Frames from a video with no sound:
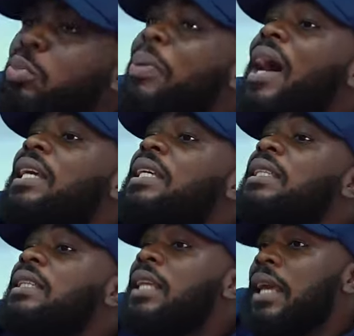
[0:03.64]
back
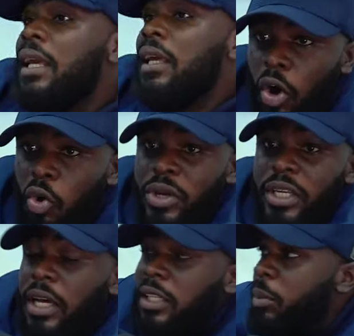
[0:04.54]
in the day, all
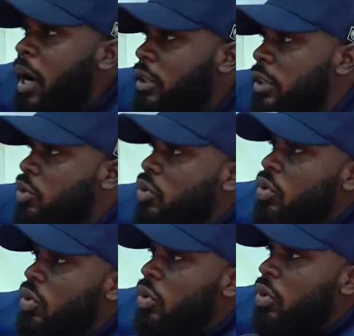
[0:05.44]
we needed the band to
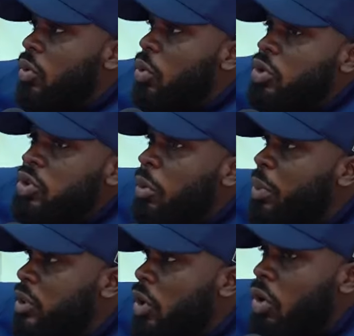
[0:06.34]
do Fast. was
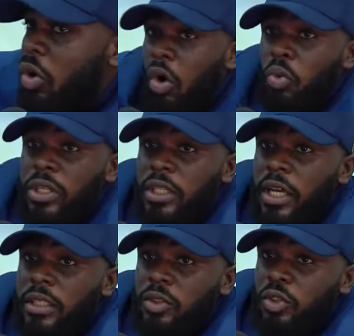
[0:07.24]
drop a song. All we
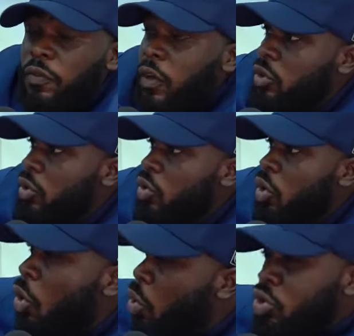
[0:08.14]
needed Two-Face to
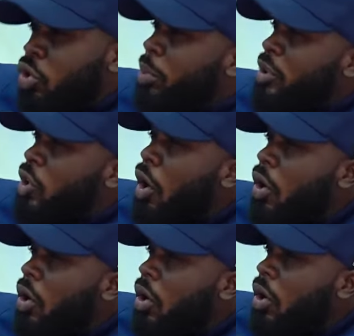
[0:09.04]
do was drop a song.